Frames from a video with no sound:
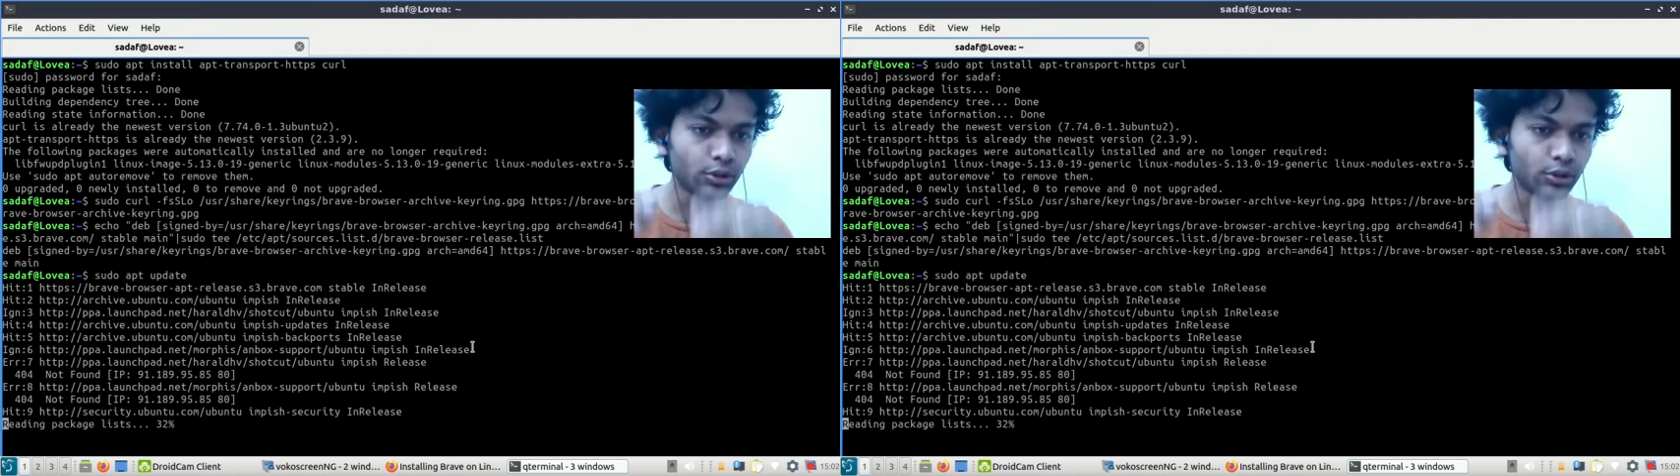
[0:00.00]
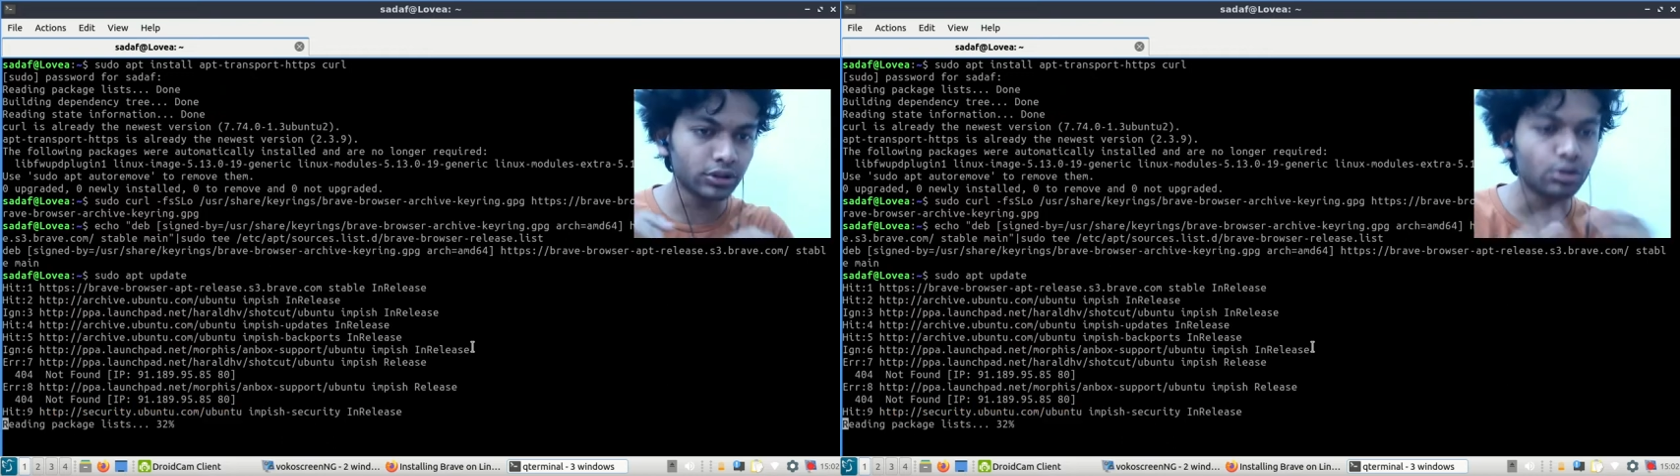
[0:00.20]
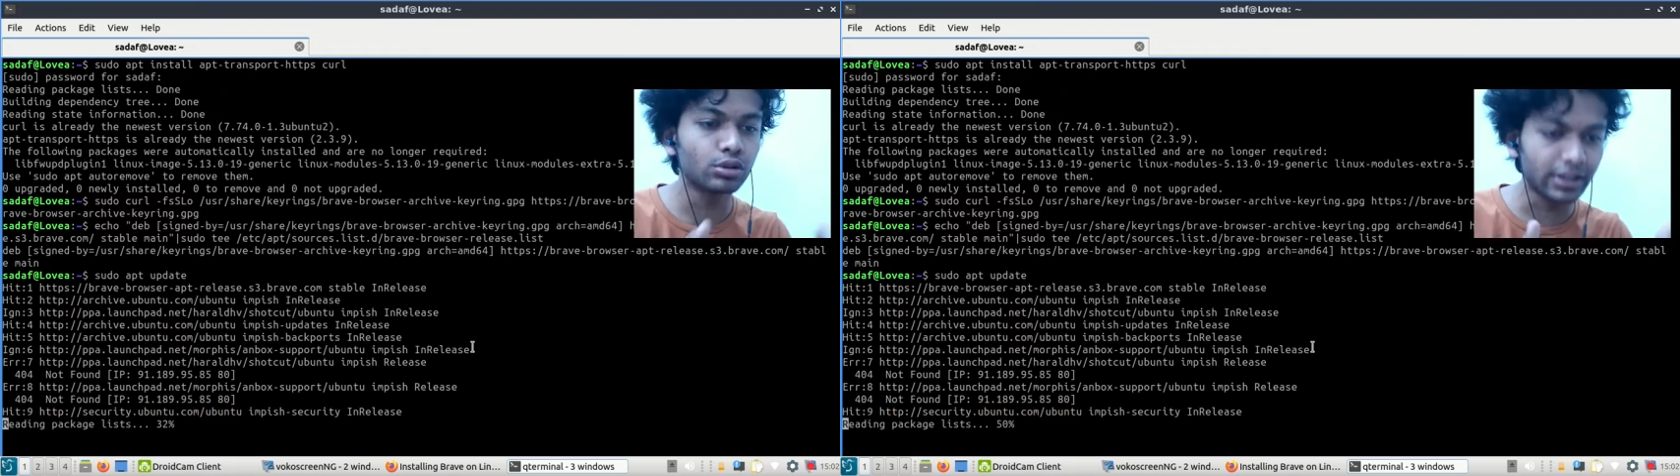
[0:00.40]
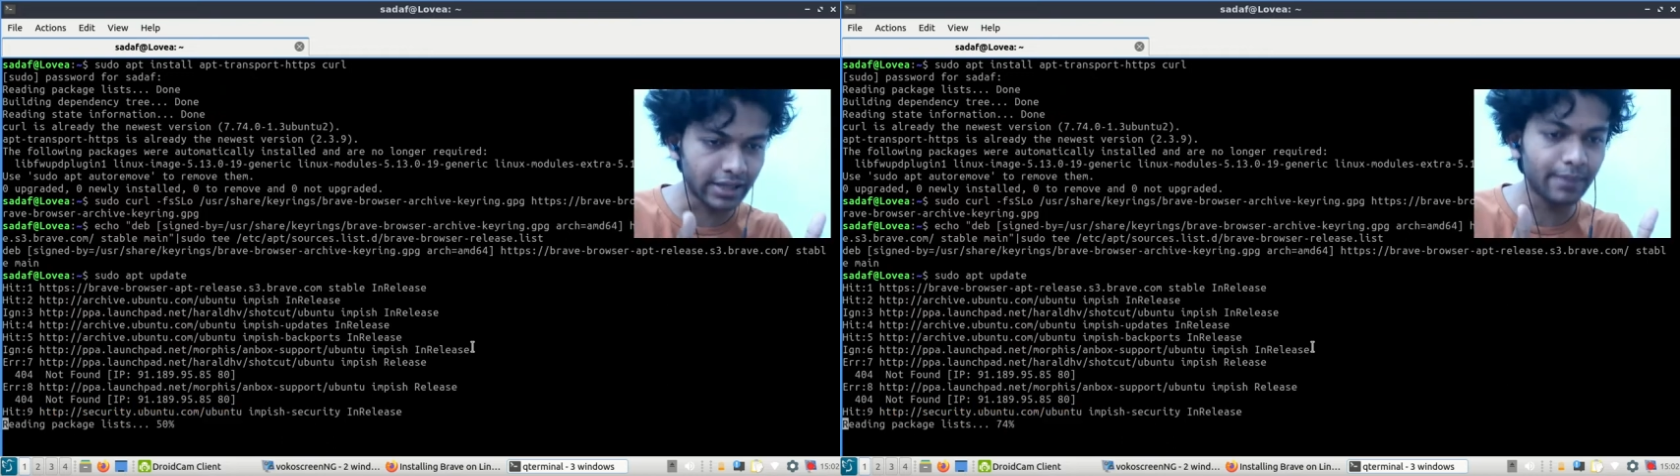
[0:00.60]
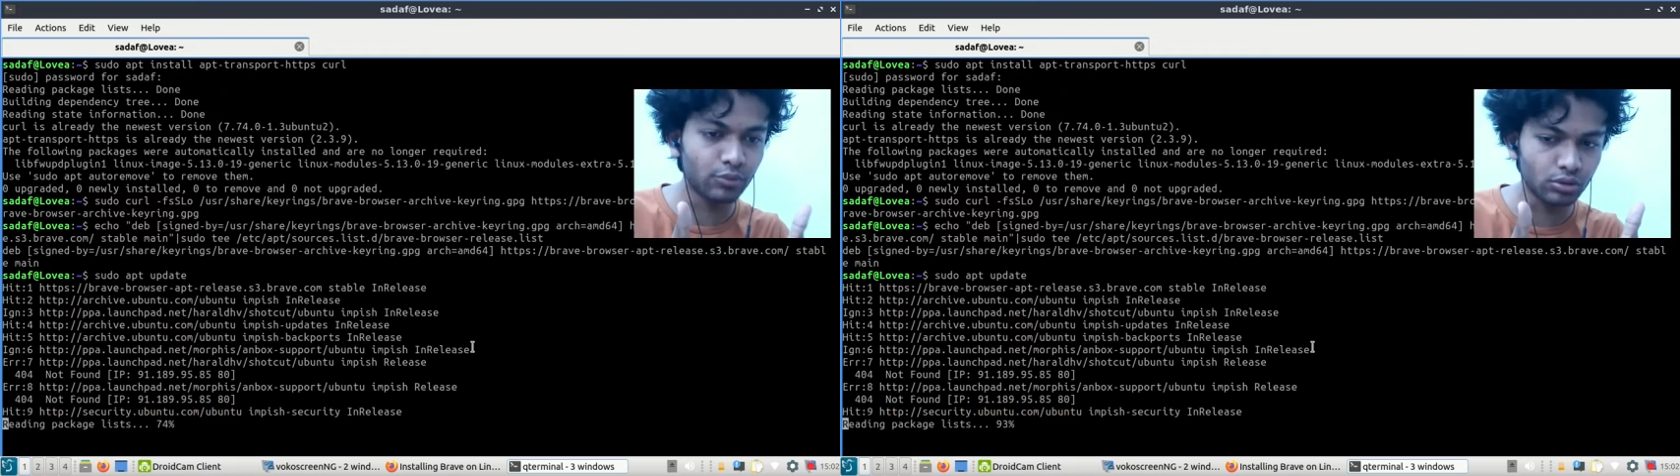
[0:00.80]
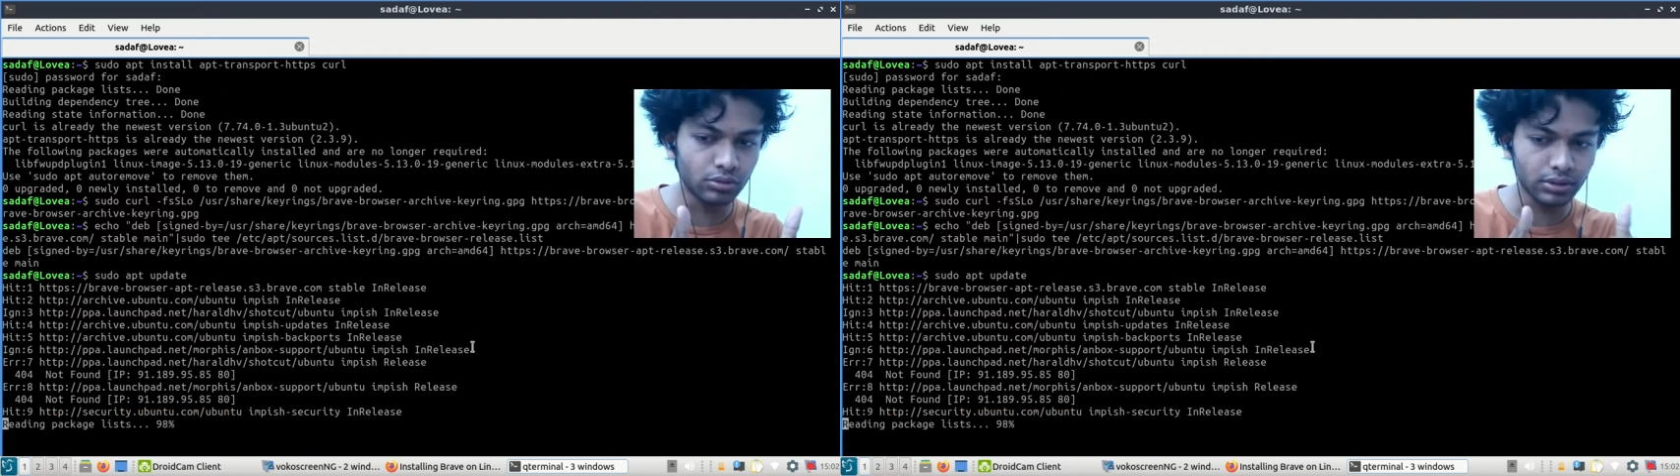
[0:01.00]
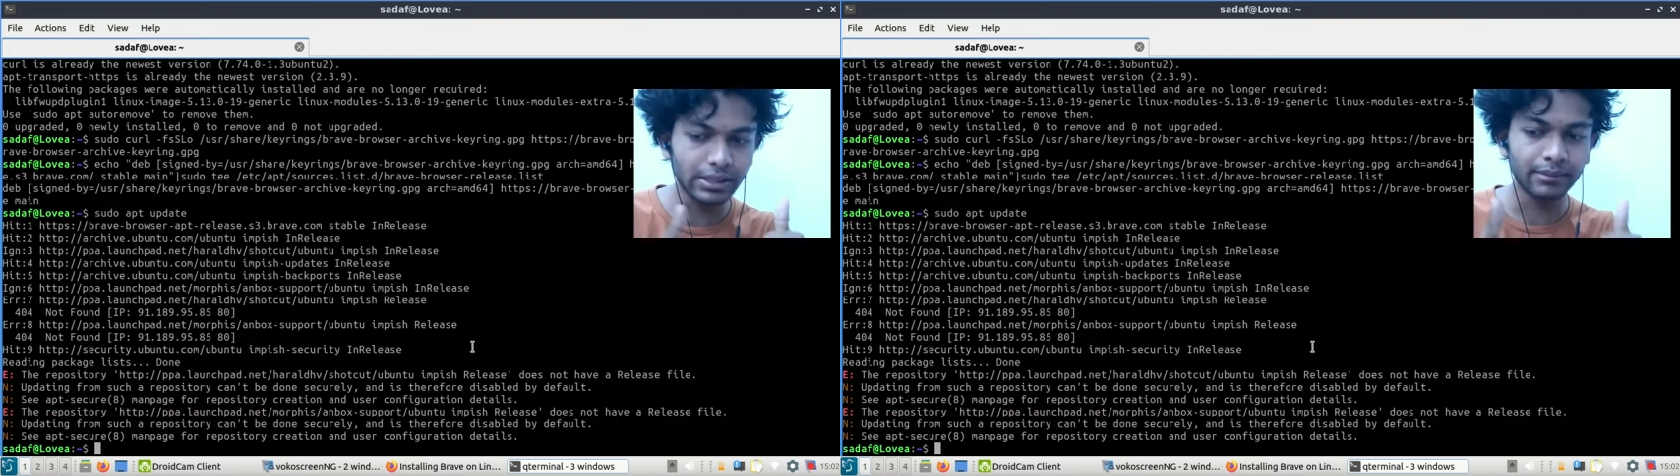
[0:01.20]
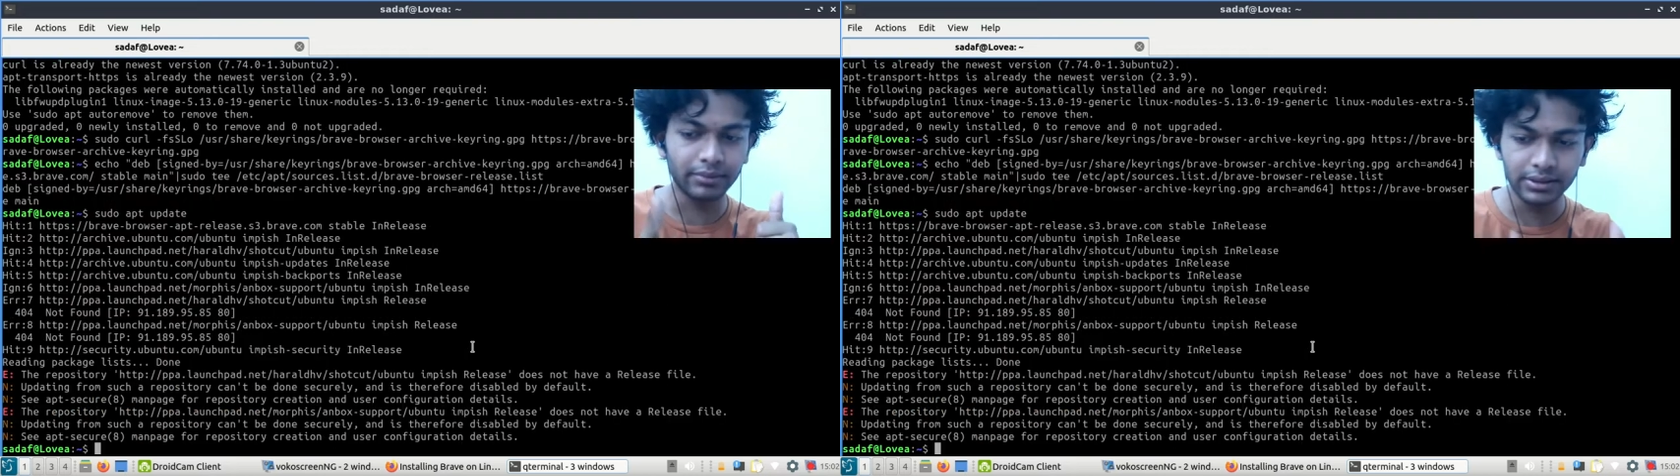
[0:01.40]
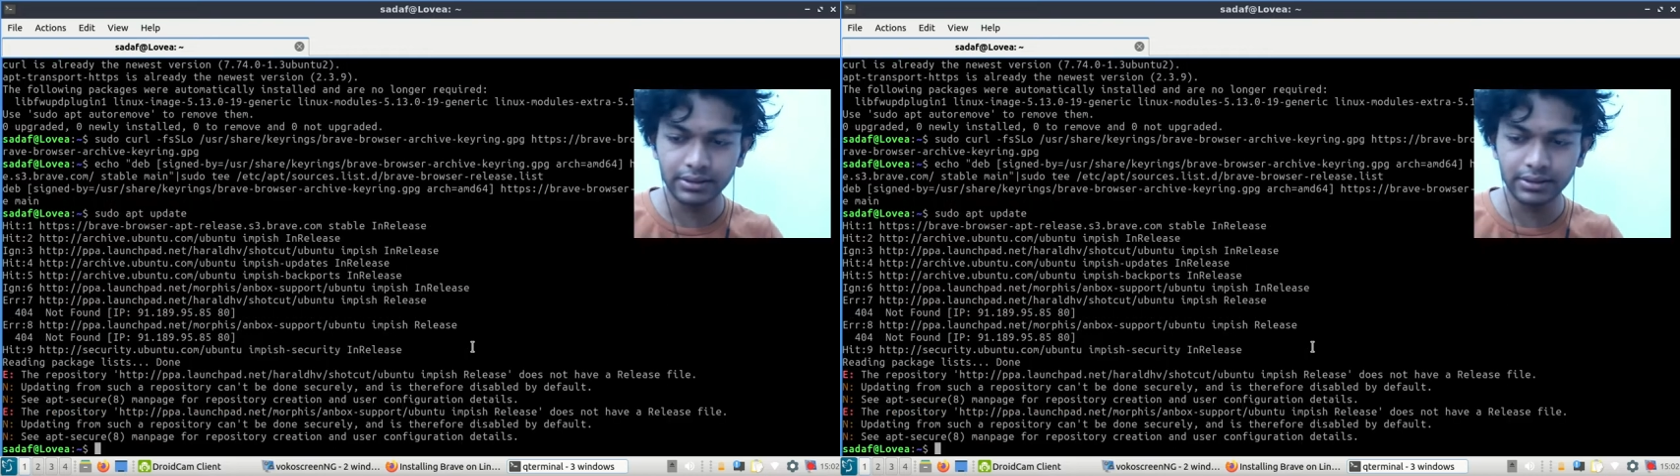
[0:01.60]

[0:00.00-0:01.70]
You need to type this.